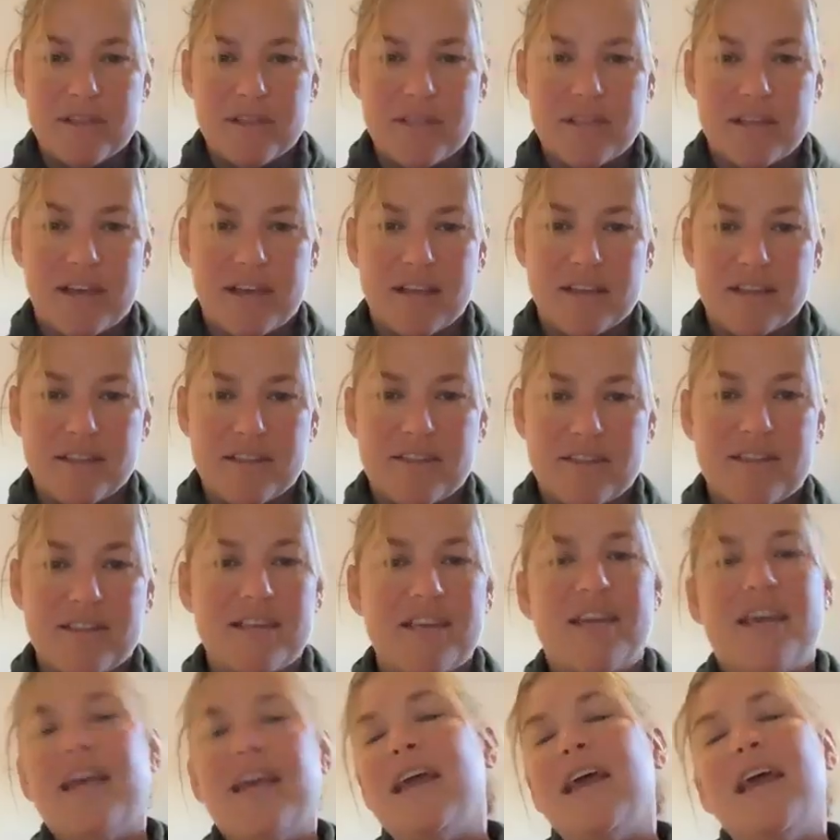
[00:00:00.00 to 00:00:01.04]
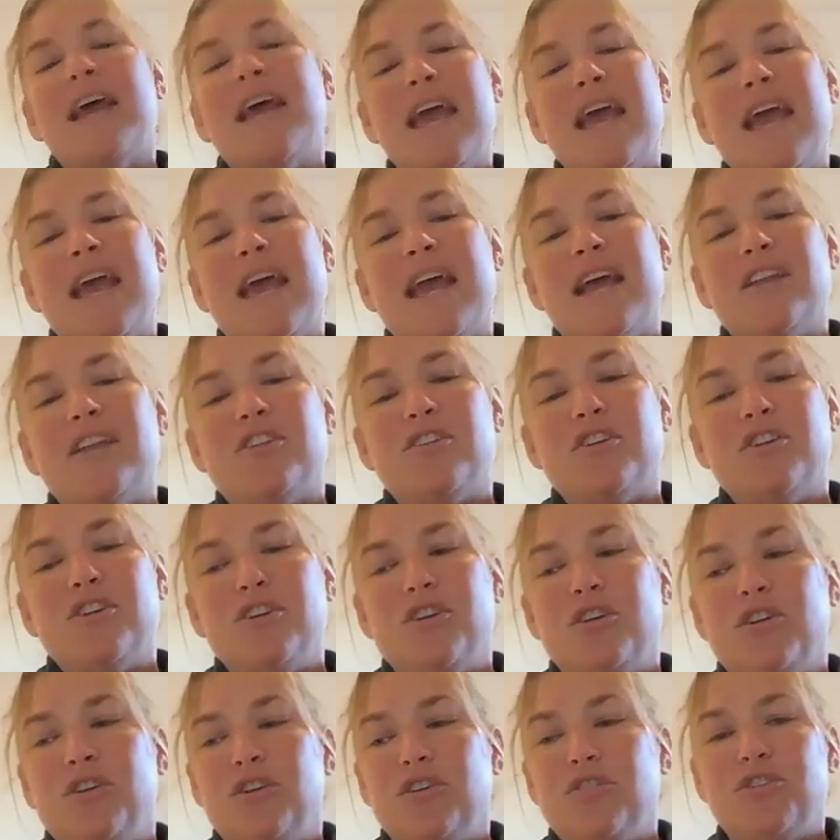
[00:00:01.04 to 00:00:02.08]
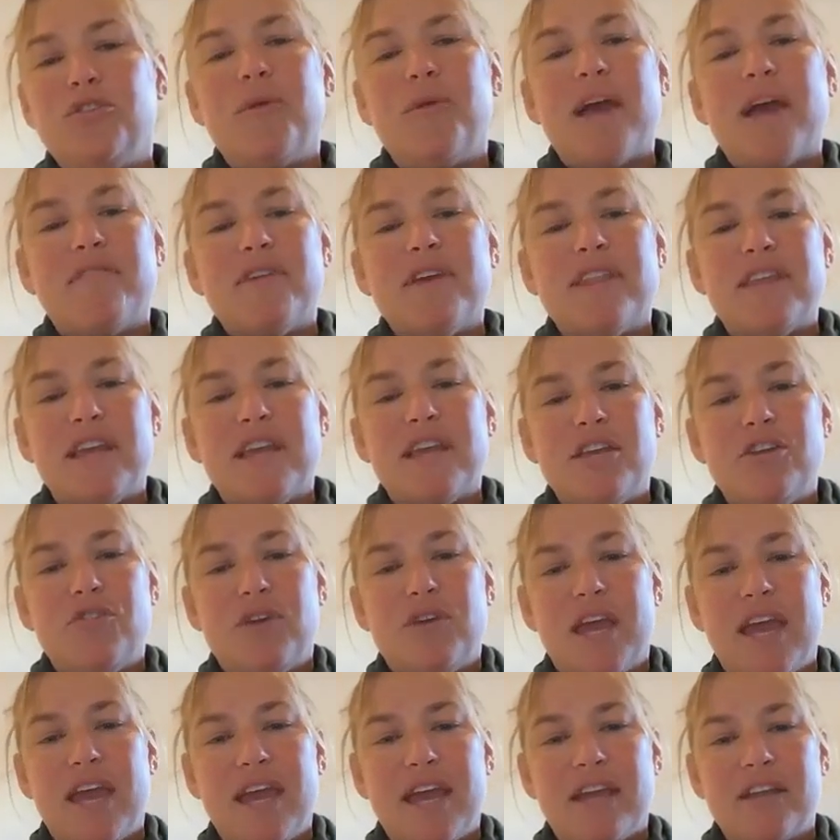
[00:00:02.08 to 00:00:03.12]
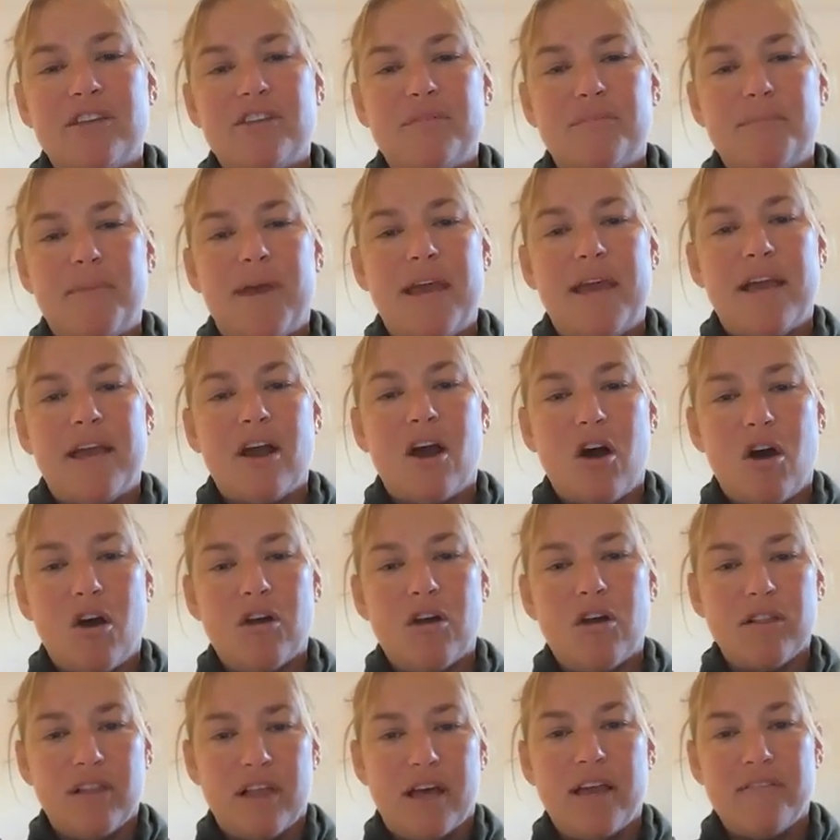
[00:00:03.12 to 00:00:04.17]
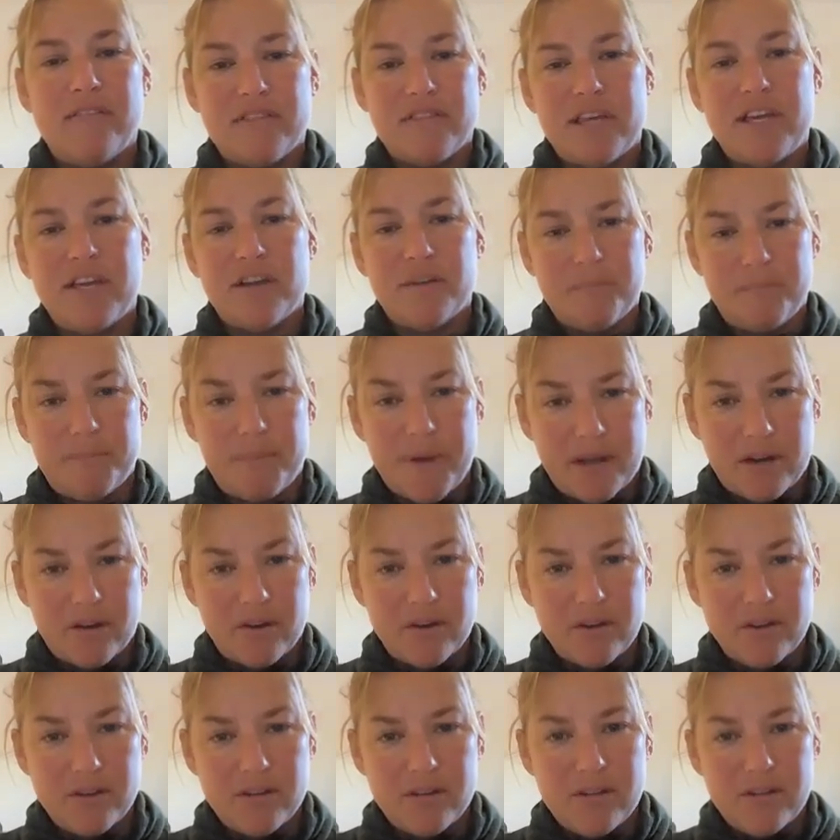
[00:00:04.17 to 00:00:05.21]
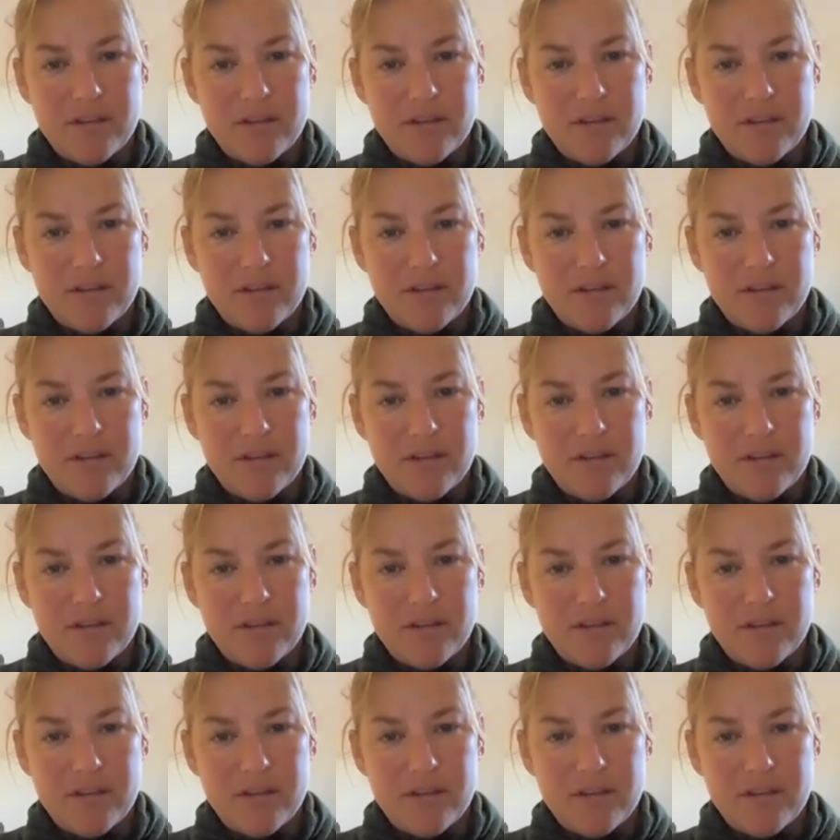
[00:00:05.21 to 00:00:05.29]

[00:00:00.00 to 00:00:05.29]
sense, and you do everything you can to make our lives here better.